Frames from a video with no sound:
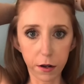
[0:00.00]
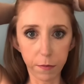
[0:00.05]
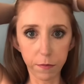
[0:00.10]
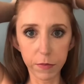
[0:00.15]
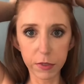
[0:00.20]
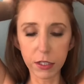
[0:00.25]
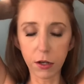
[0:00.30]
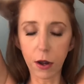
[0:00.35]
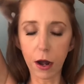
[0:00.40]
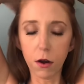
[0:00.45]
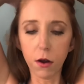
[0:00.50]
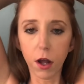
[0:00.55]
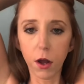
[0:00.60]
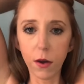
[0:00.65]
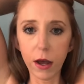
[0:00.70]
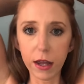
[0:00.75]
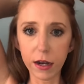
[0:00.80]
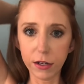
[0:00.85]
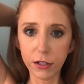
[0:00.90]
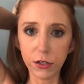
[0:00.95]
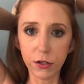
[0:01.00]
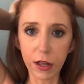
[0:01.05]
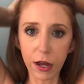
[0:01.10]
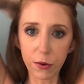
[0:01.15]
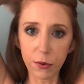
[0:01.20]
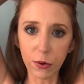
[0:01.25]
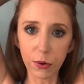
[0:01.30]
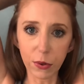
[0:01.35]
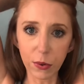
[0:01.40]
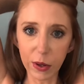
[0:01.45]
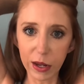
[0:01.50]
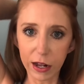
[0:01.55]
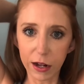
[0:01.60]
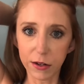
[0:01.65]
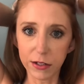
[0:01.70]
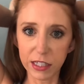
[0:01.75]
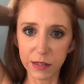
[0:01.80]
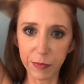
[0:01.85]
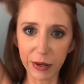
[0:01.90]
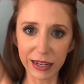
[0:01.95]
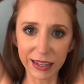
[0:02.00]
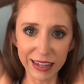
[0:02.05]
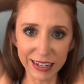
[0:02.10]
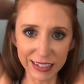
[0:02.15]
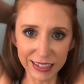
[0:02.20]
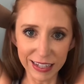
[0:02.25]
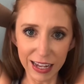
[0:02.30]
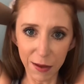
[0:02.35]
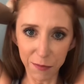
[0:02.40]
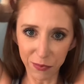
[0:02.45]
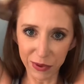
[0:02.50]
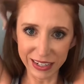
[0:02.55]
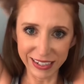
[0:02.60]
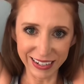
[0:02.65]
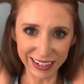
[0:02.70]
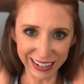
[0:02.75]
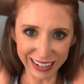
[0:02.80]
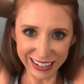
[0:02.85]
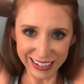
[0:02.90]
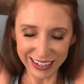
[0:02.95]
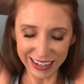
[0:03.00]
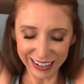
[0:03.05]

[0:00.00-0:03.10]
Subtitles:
So I'll go ahead and do that real quick. I'll speed this up until I get done.